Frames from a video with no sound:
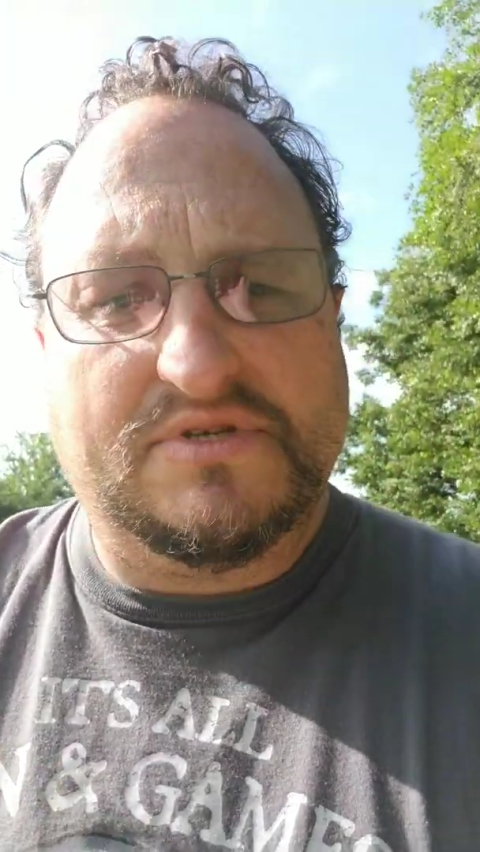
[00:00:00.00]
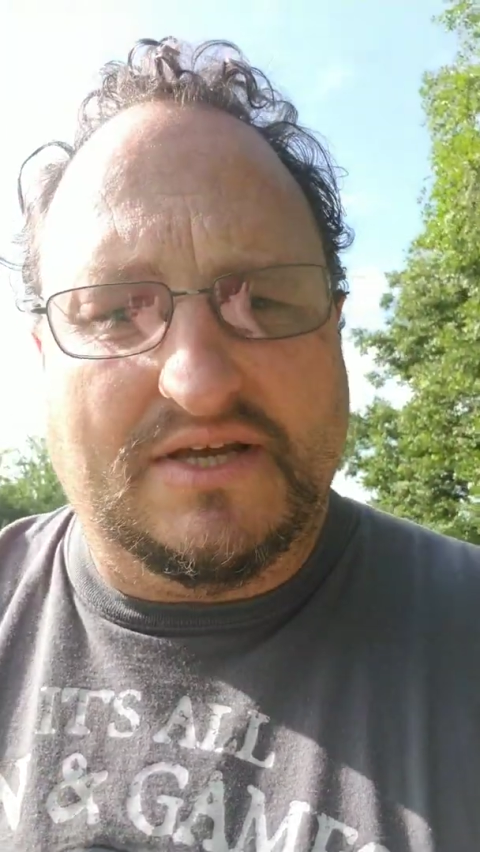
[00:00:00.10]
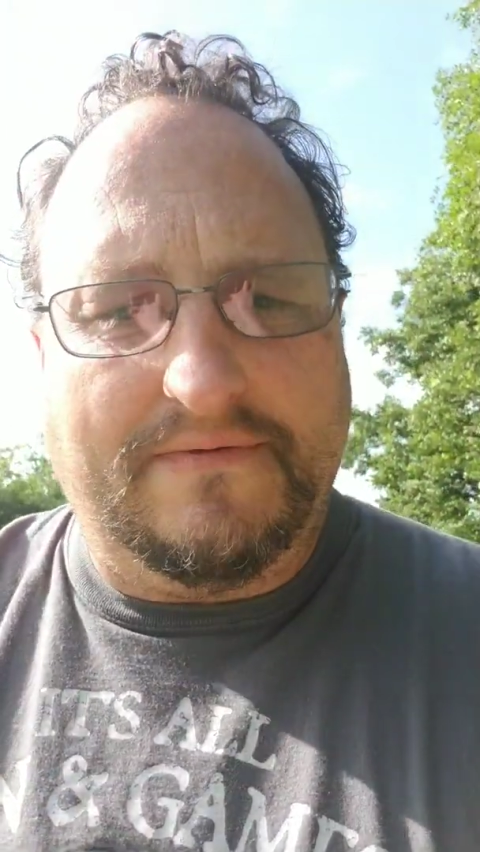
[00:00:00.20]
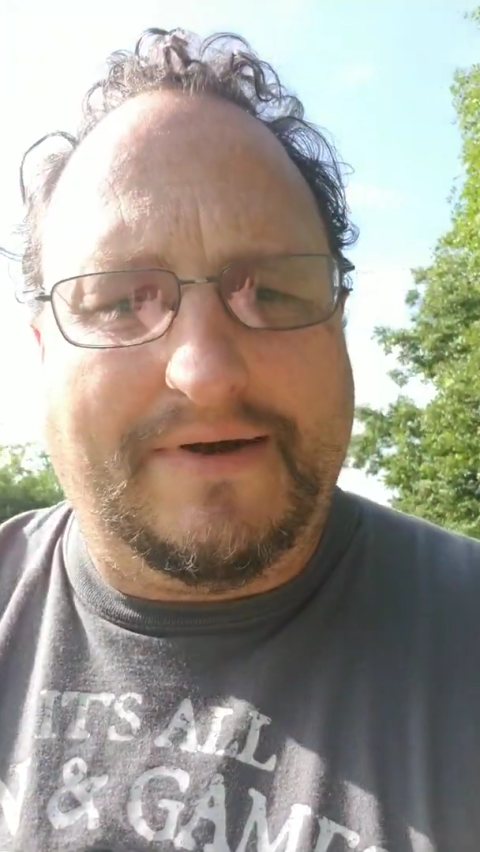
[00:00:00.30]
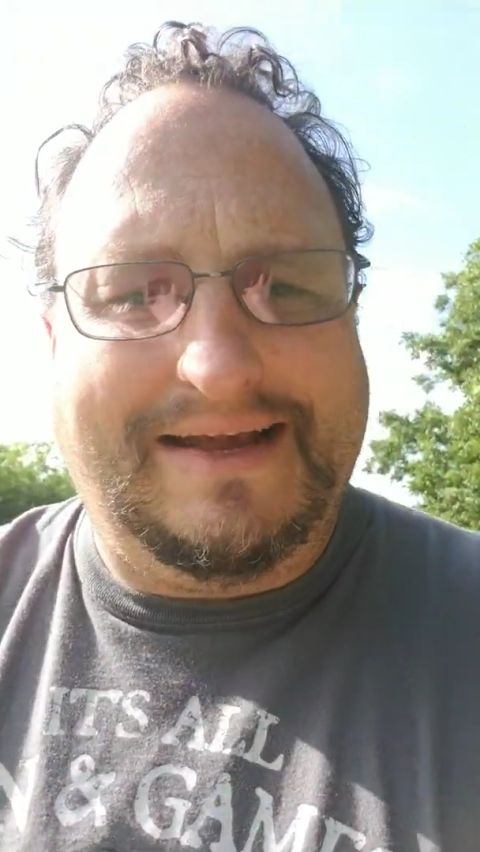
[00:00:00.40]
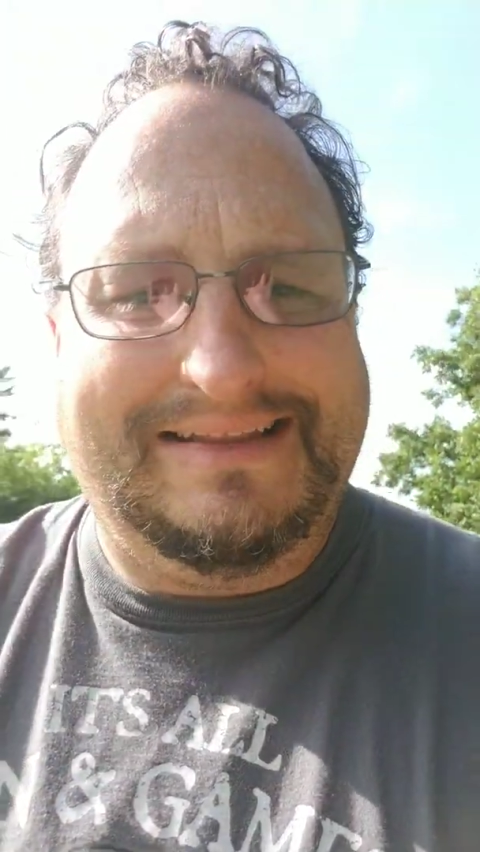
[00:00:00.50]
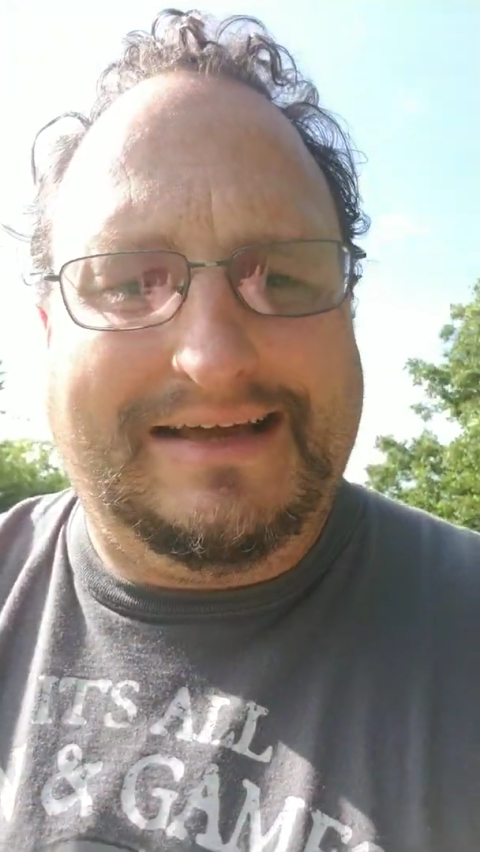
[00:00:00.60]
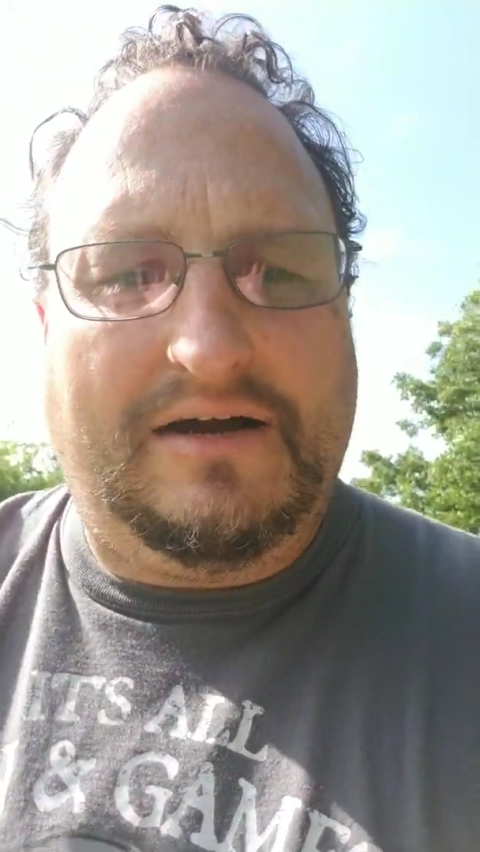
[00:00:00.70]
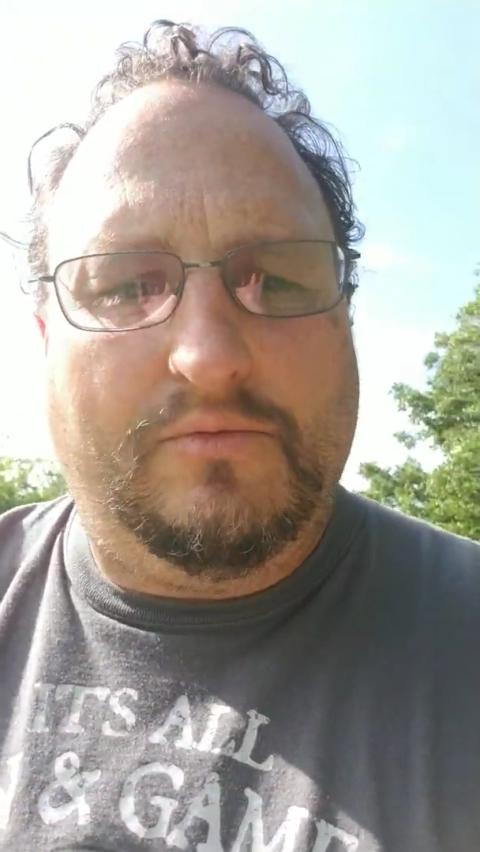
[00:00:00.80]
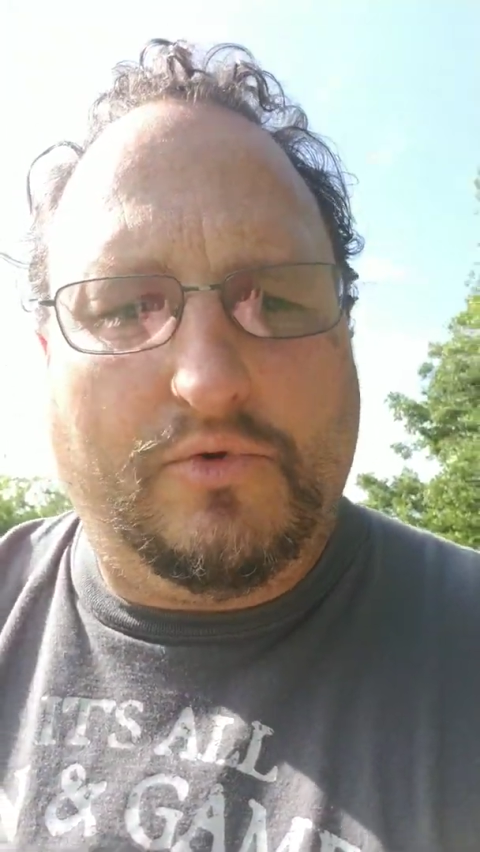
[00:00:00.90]
if I
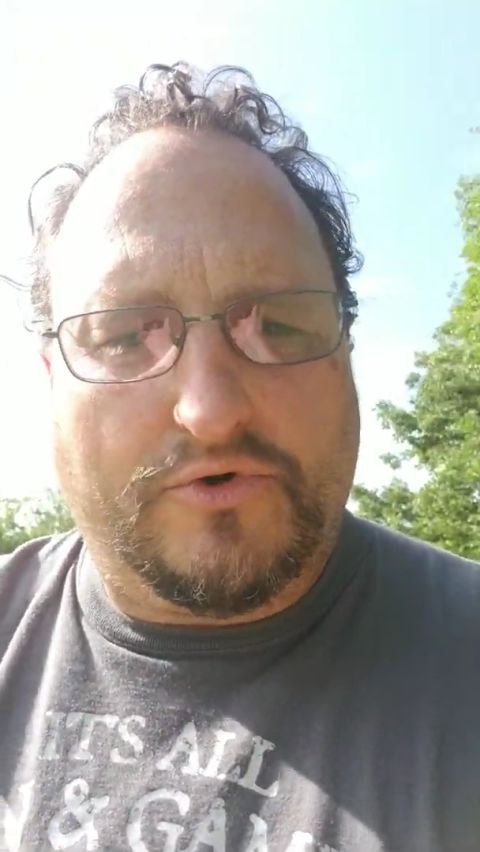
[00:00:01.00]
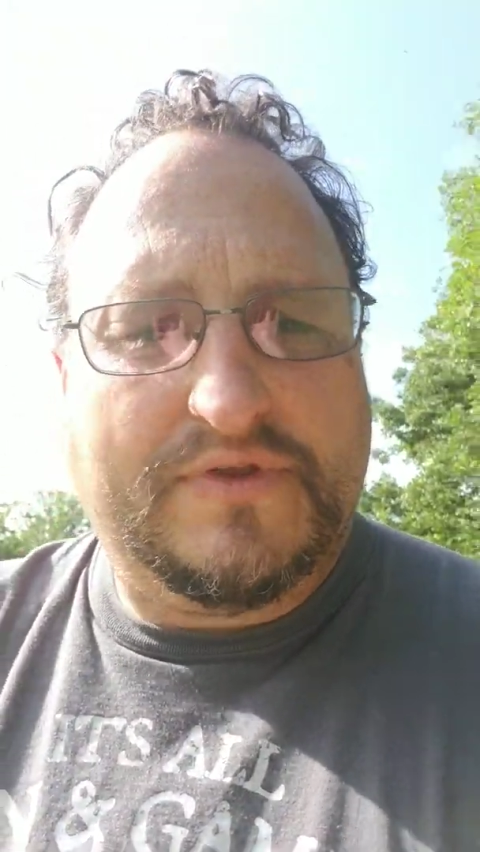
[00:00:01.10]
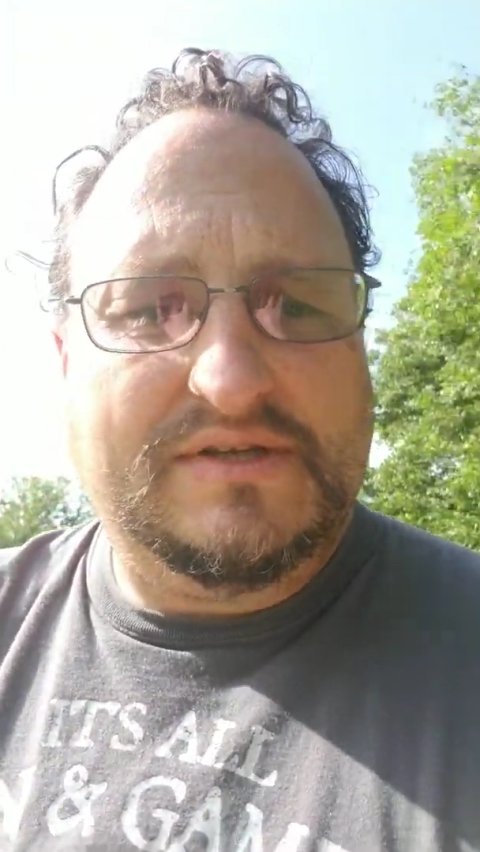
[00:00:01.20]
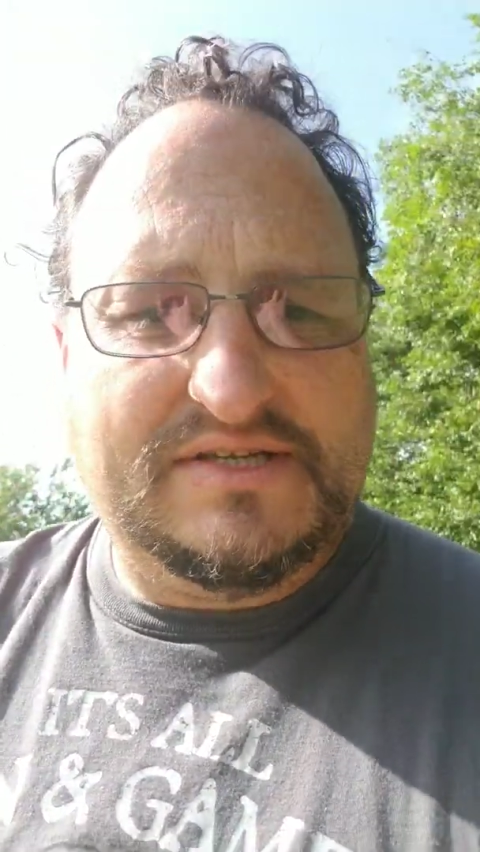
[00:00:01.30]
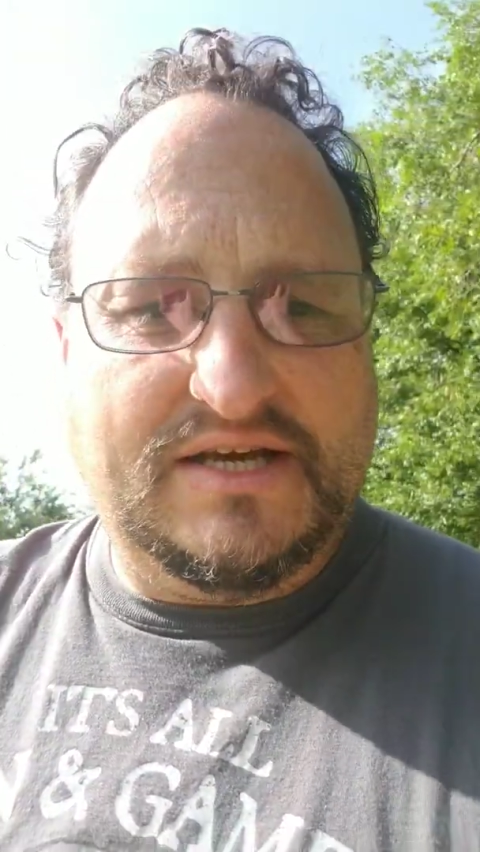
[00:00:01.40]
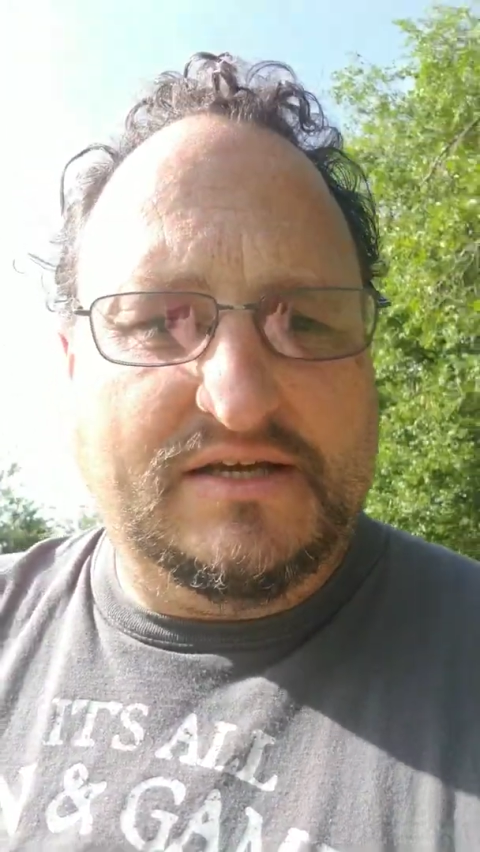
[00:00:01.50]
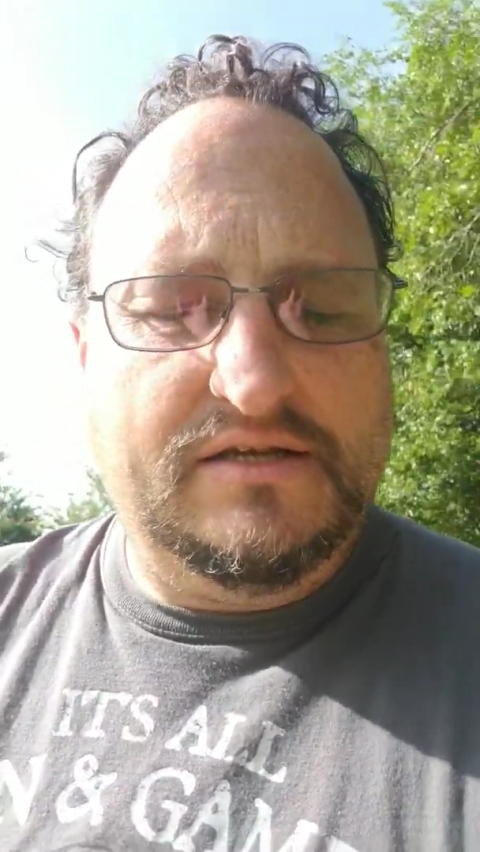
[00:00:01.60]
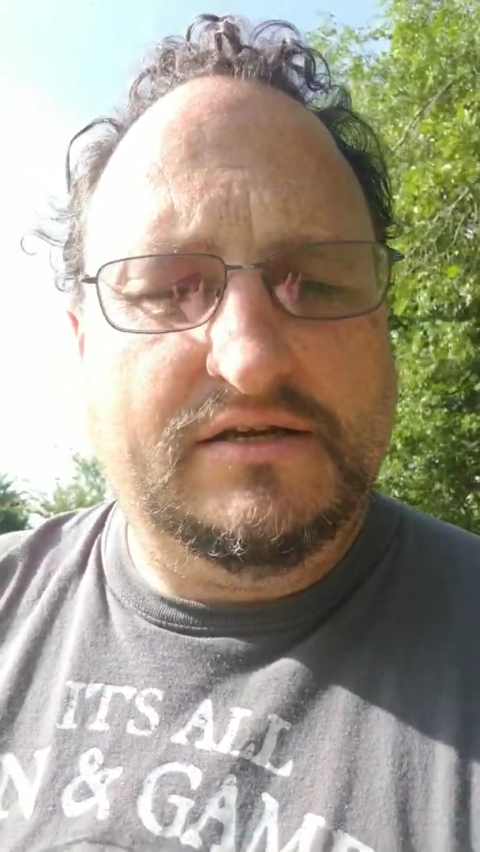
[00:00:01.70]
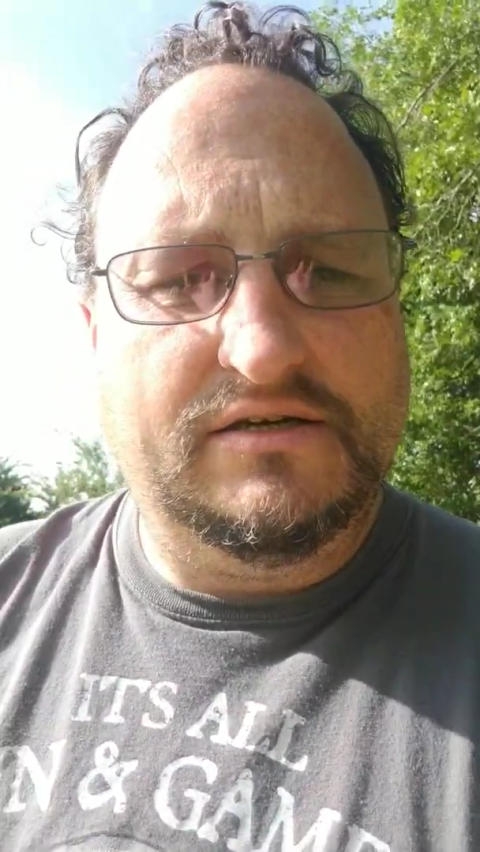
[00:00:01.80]
allow more than 10,